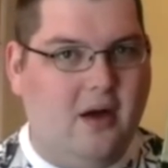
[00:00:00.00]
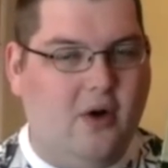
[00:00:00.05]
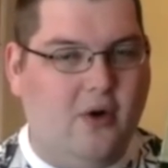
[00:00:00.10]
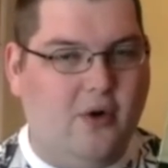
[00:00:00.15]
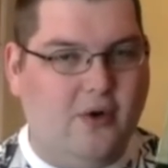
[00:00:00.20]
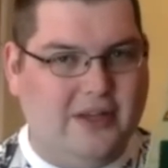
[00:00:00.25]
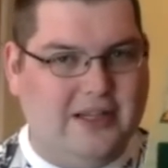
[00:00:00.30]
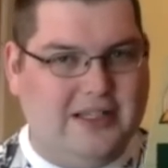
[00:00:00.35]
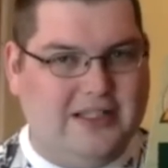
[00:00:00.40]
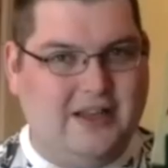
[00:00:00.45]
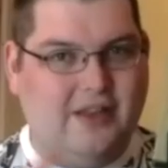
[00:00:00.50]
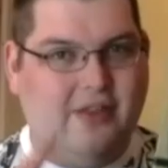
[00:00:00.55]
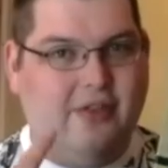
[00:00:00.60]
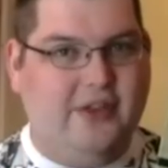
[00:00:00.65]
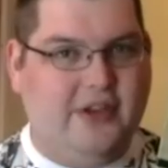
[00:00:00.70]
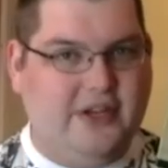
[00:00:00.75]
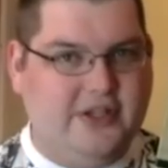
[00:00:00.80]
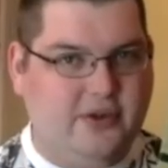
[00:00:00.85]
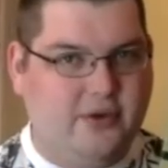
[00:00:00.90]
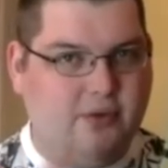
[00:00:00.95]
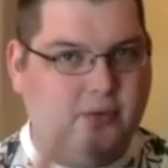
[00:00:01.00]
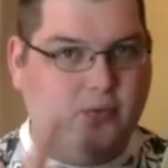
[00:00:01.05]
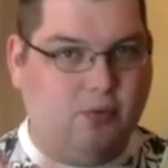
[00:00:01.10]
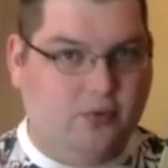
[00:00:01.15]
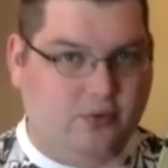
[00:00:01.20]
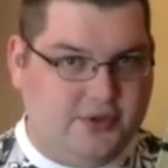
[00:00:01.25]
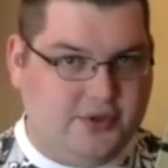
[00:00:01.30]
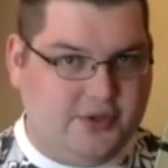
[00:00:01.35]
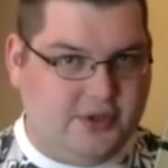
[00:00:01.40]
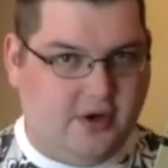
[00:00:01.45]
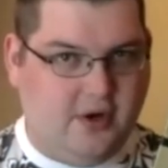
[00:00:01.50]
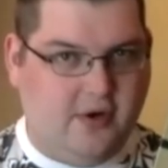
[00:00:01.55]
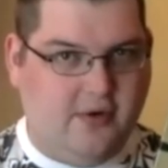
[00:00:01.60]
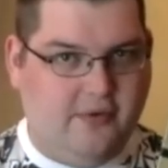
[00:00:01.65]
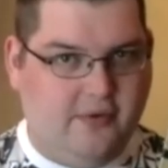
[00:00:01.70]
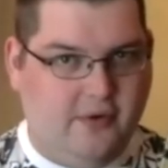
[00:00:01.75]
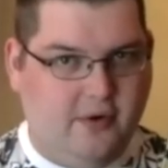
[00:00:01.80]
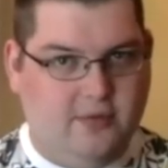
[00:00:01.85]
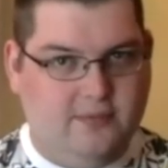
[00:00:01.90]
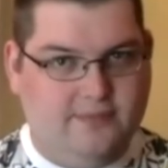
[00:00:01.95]
Or at least these are the rules to go
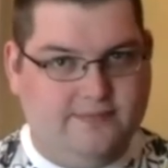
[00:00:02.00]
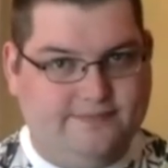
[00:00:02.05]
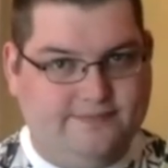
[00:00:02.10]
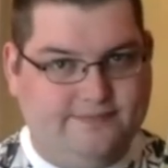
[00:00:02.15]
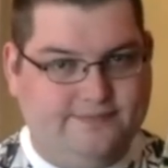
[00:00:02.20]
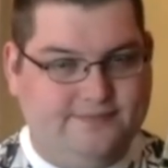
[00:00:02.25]
for.